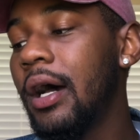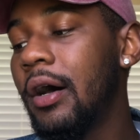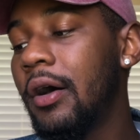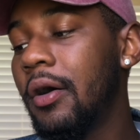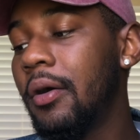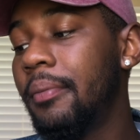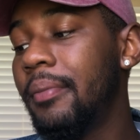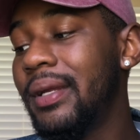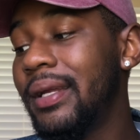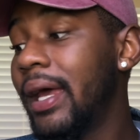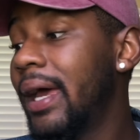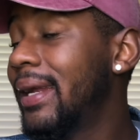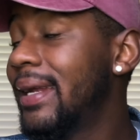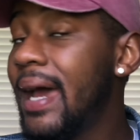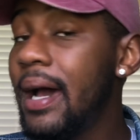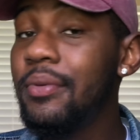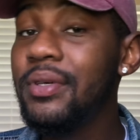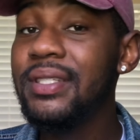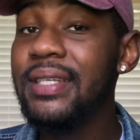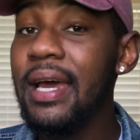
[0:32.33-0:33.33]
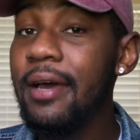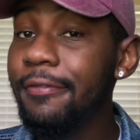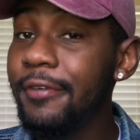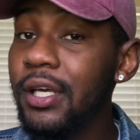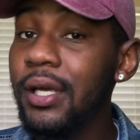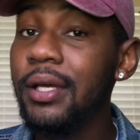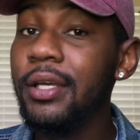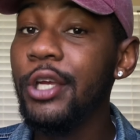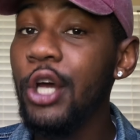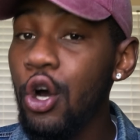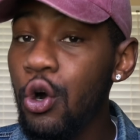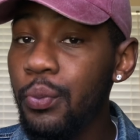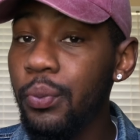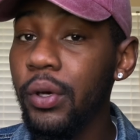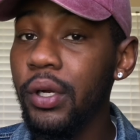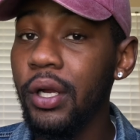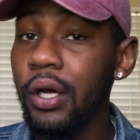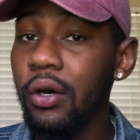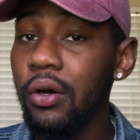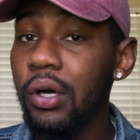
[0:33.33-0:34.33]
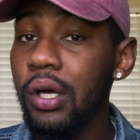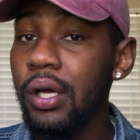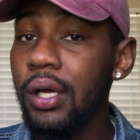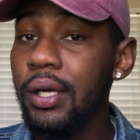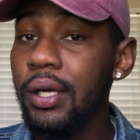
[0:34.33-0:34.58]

Um, that was definitely a dope one though.